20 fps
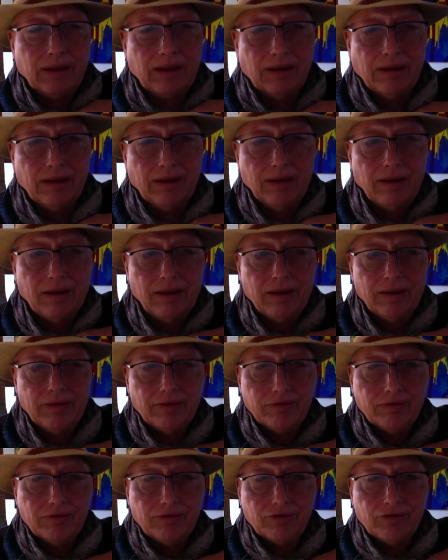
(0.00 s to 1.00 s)
Light
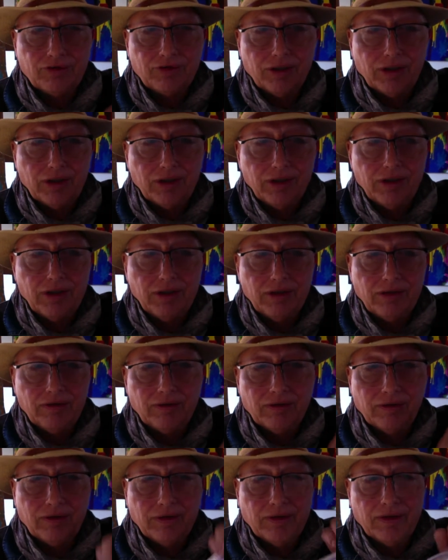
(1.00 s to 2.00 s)
and shade,
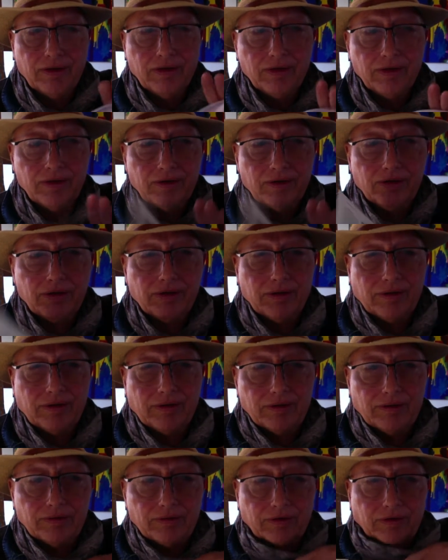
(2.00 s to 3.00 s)

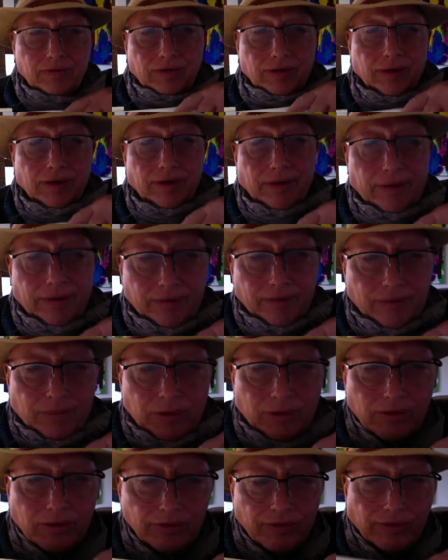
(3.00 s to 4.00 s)
stuff like this, beautiful